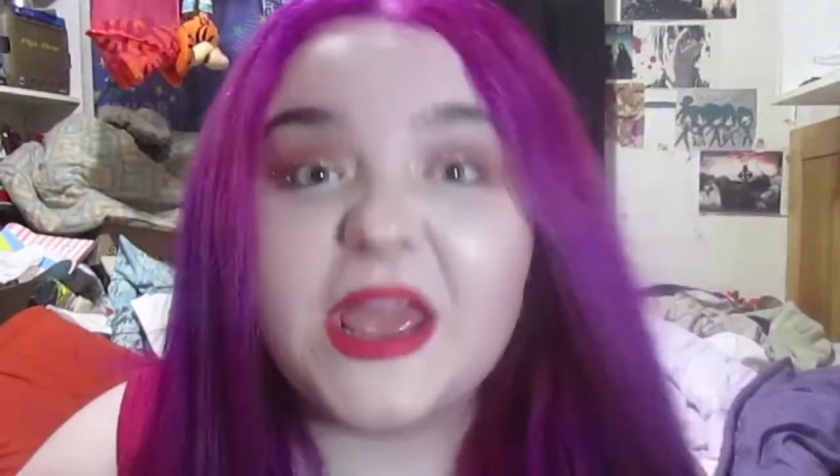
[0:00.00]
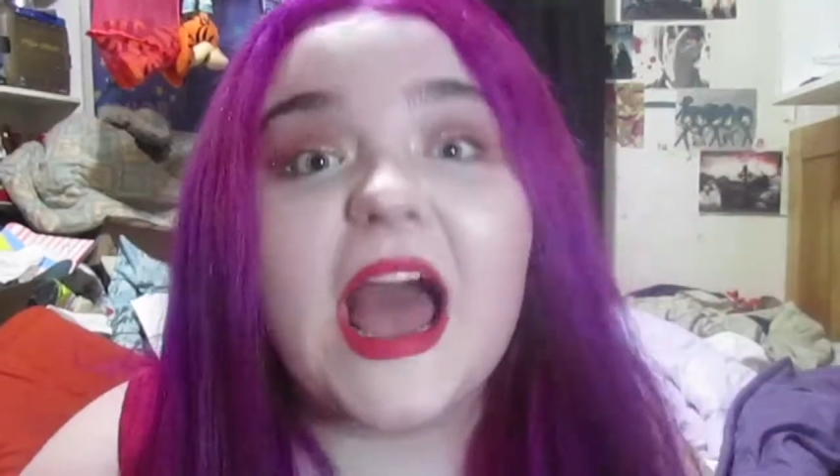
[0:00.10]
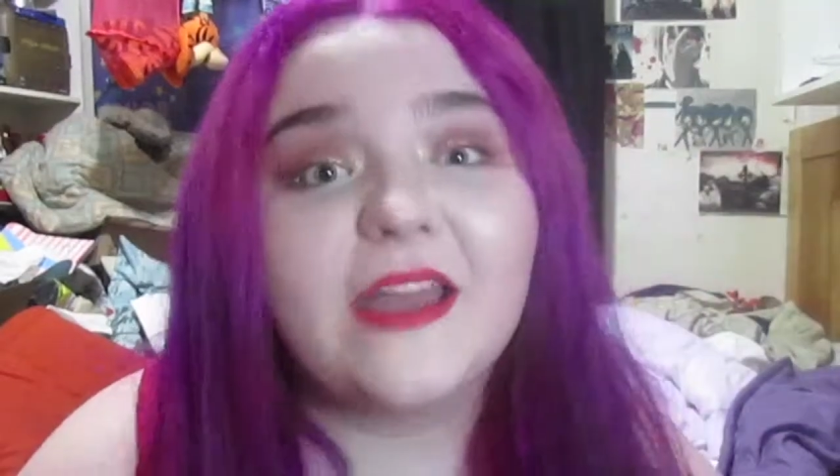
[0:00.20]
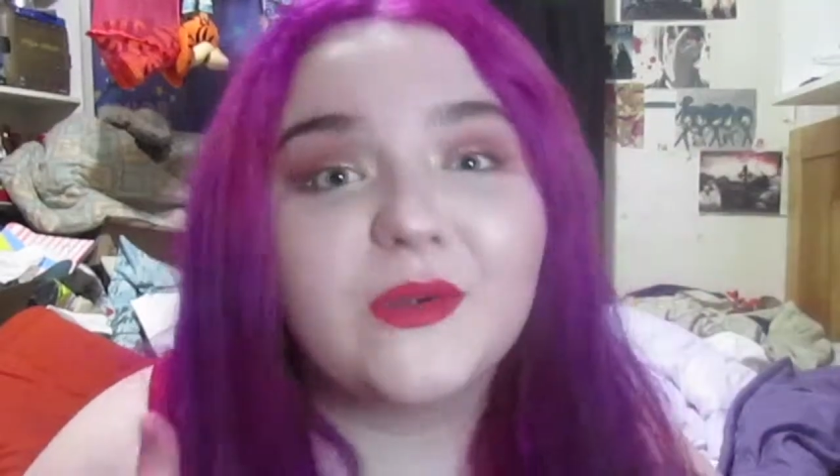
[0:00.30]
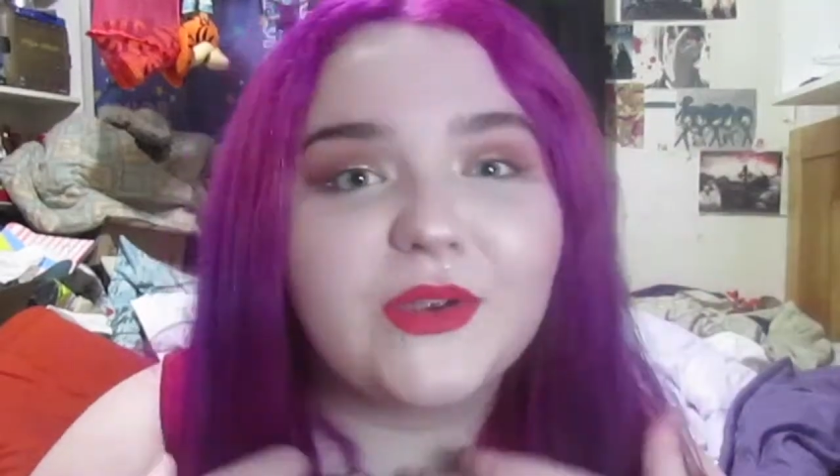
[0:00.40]

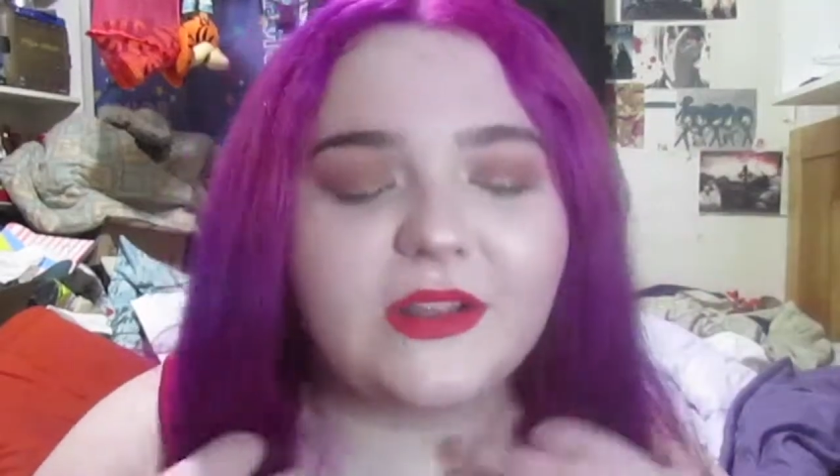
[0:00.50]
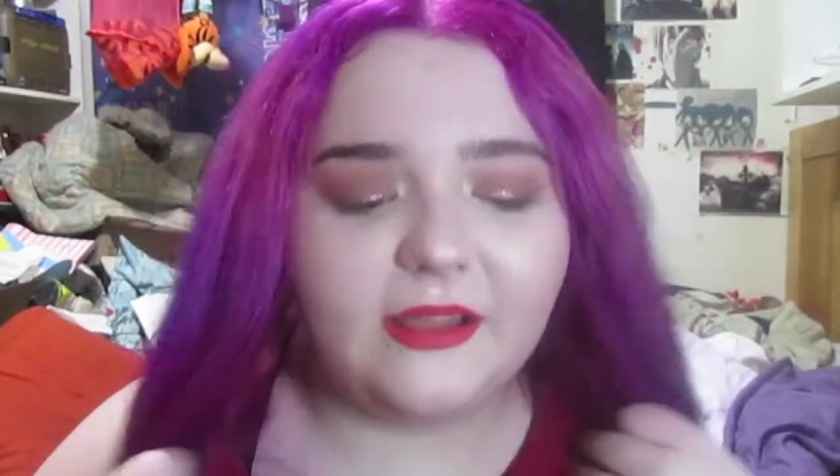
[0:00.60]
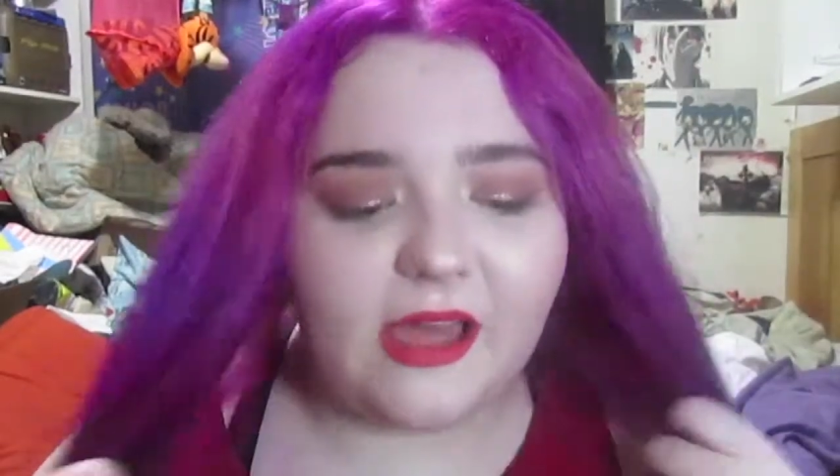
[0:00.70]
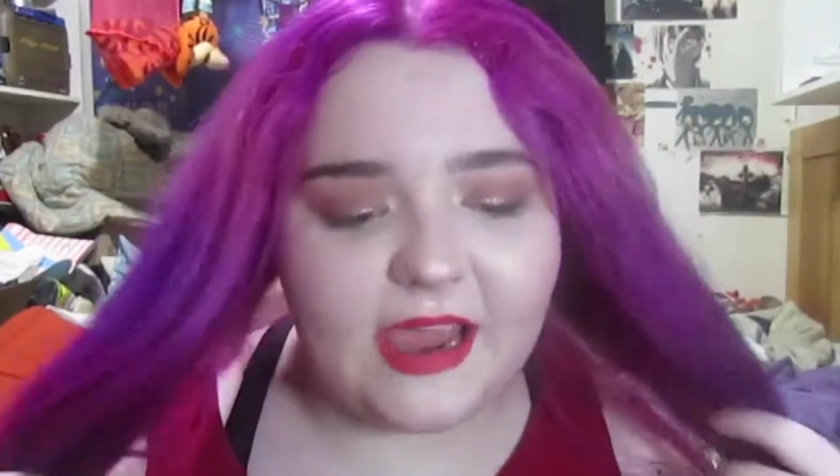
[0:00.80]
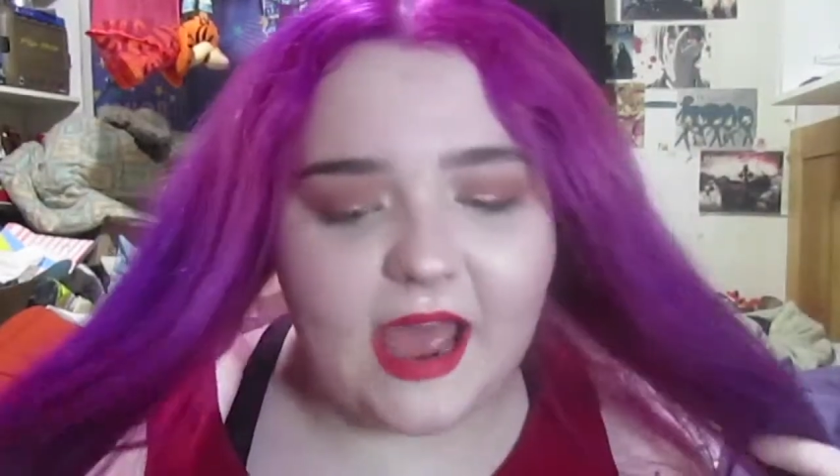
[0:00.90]
yeah I
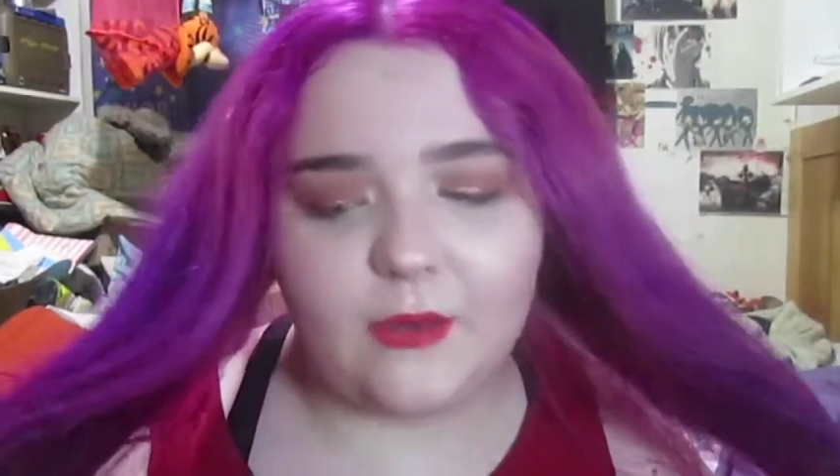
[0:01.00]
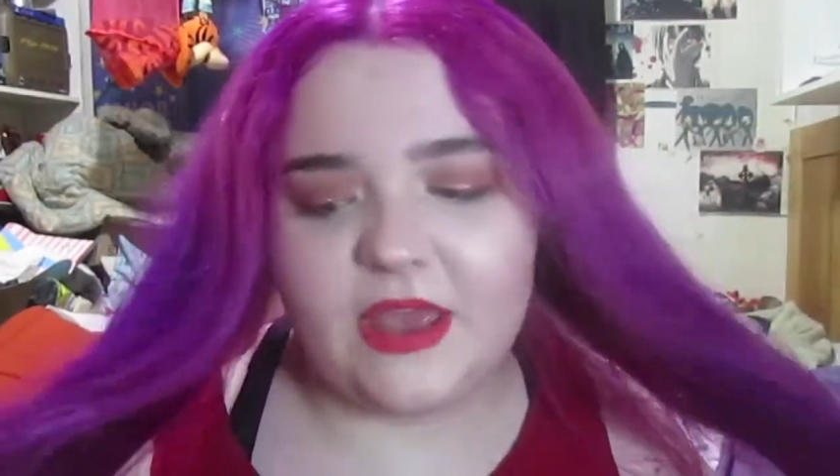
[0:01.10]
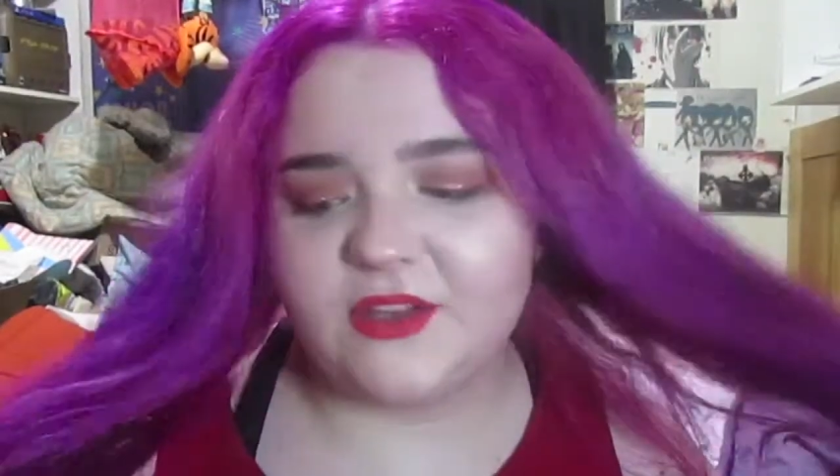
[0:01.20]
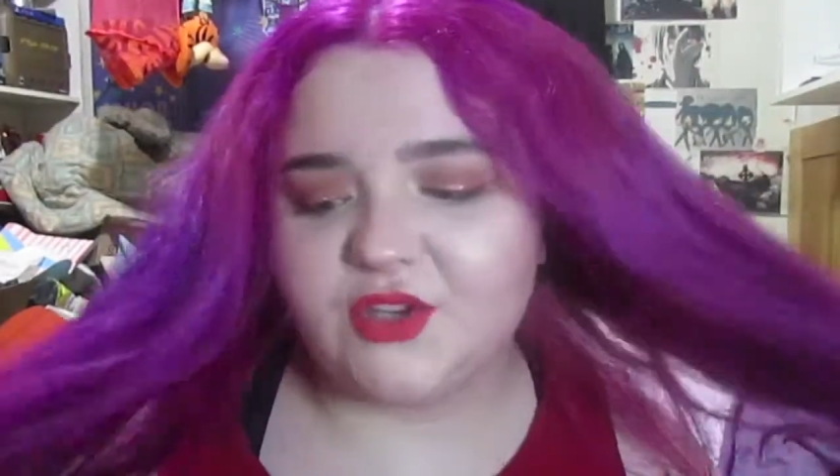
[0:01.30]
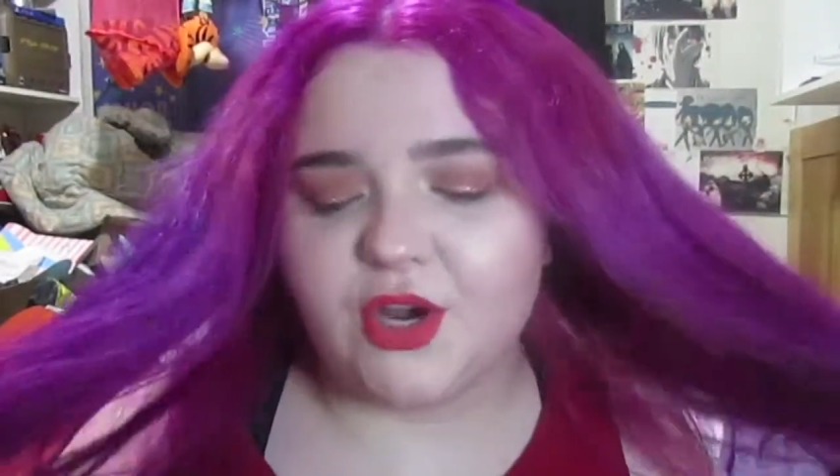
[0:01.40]
really like how
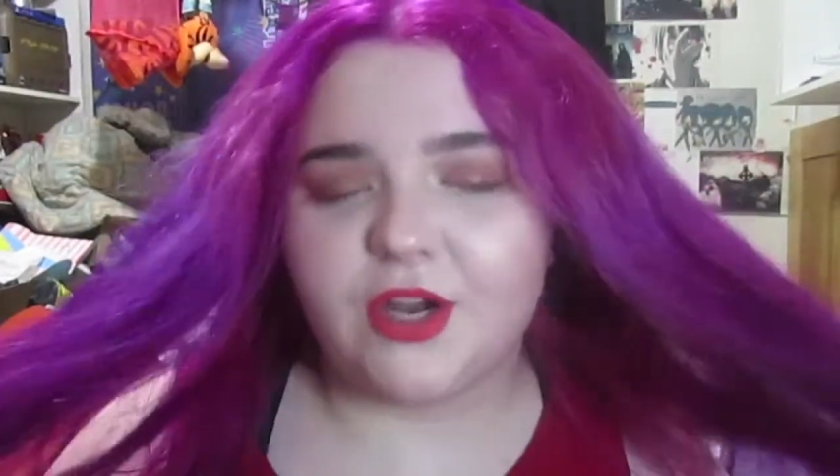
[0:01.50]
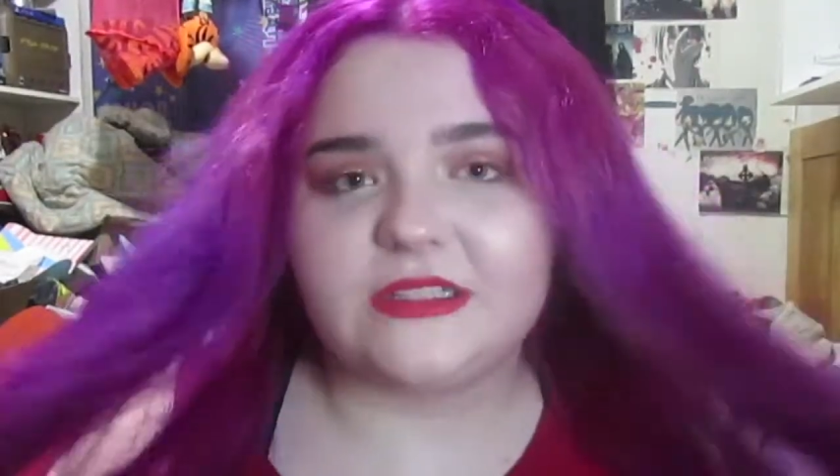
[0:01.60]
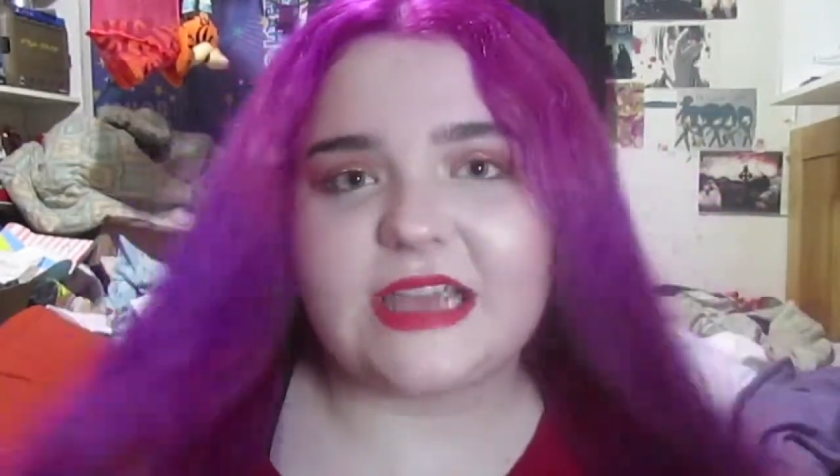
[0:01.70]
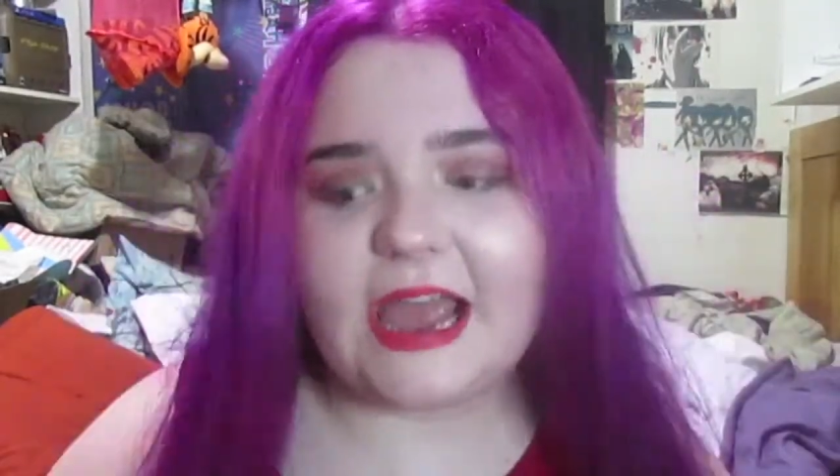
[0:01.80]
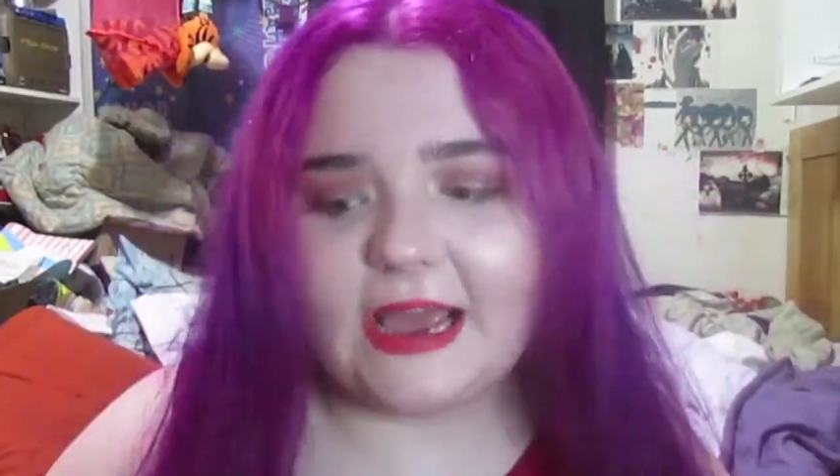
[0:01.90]
it turned